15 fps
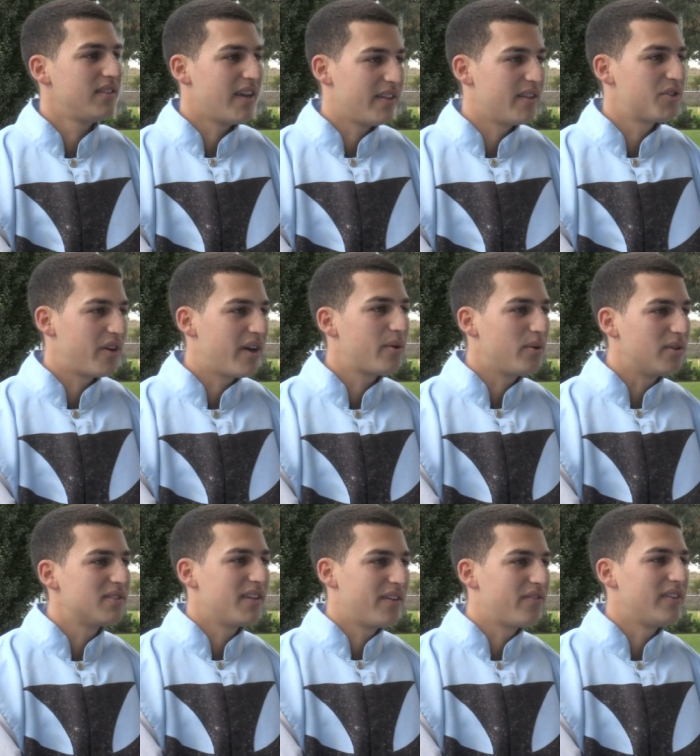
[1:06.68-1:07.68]
Yeah, the track
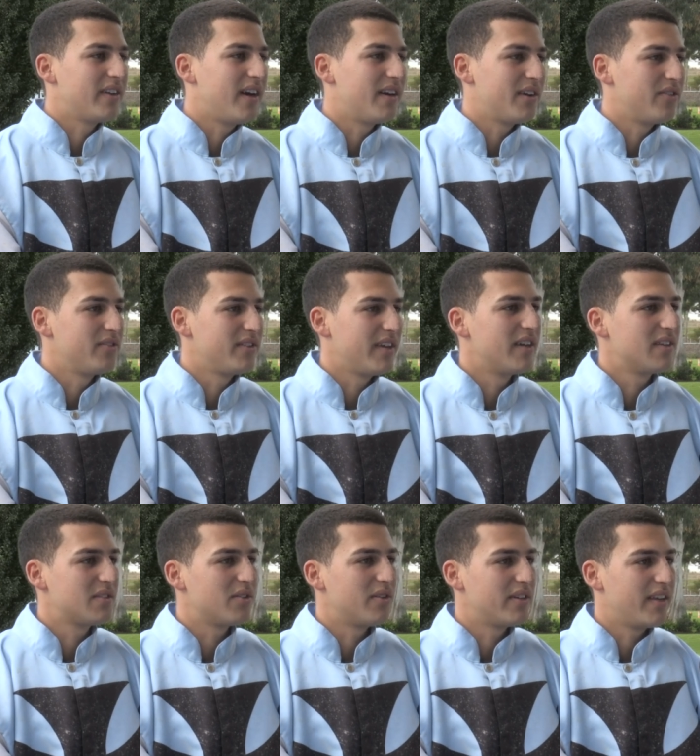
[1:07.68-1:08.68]
was definitely harder on the
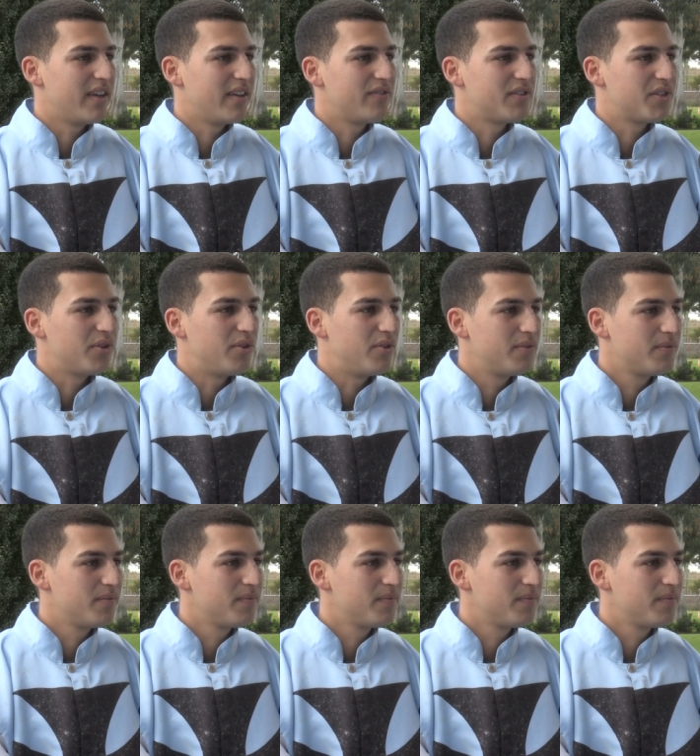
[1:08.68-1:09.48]
outside, yeah, for sure.